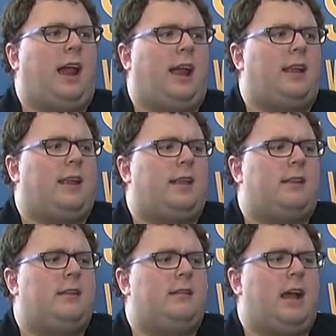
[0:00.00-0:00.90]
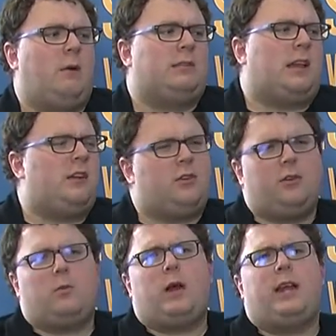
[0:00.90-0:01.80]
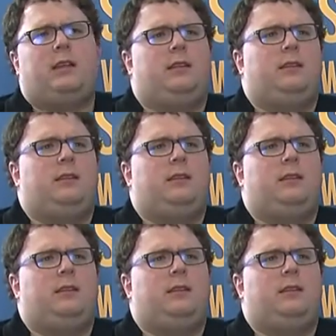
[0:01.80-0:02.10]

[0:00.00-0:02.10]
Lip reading: And I was kind of turned away.